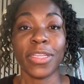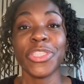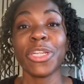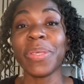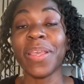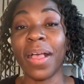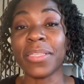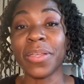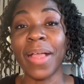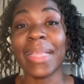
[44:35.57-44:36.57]
Derby
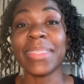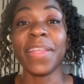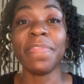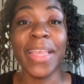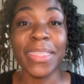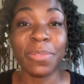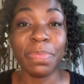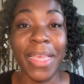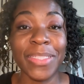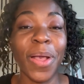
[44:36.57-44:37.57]
also has an event
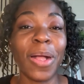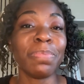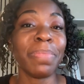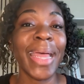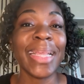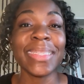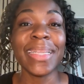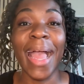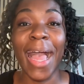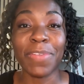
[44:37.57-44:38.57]
space called
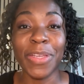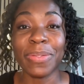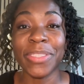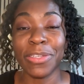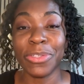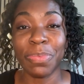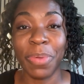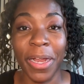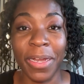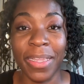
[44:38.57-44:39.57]
Madison Avenue Central
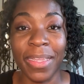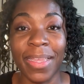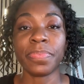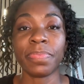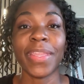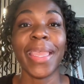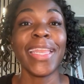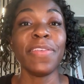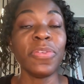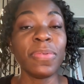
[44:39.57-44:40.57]
Park.
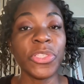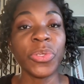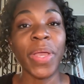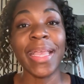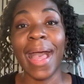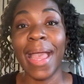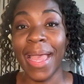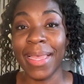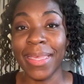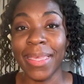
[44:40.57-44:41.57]
And if you enjoy
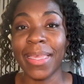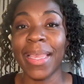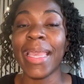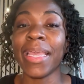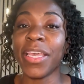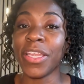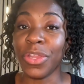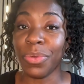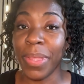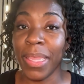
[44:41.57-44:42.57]
kayaking and
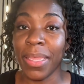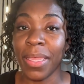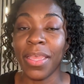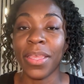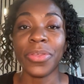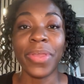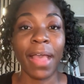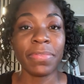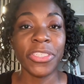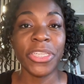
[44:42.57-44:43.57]
canoeing, you
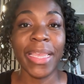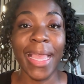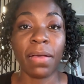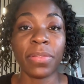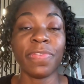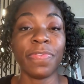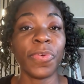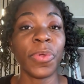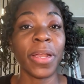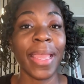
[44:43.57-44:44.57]
have to check out the
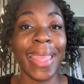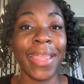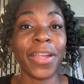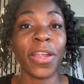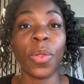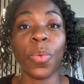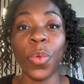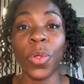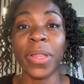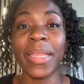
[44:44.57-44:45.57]
4-acre
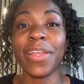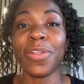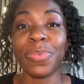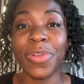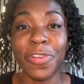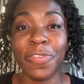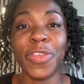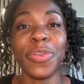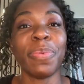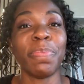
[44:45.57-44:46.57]
Warren
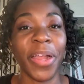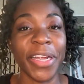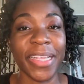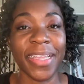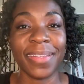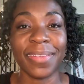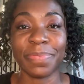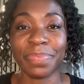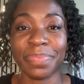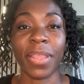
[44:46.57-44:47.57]
Riverview Park.
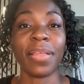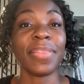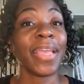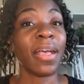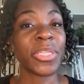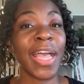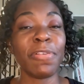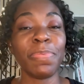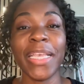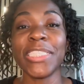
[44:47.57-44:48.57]
They also have
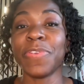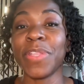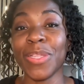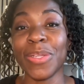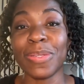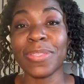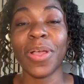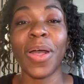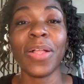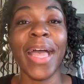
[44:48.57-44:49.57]
a place for the littles
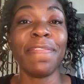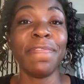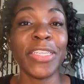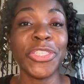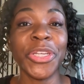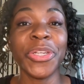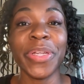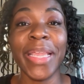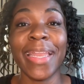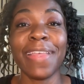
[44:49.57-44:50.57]
called Adventure
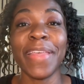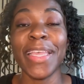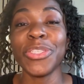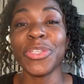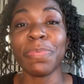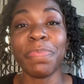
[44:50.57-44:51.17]
Creative Indoor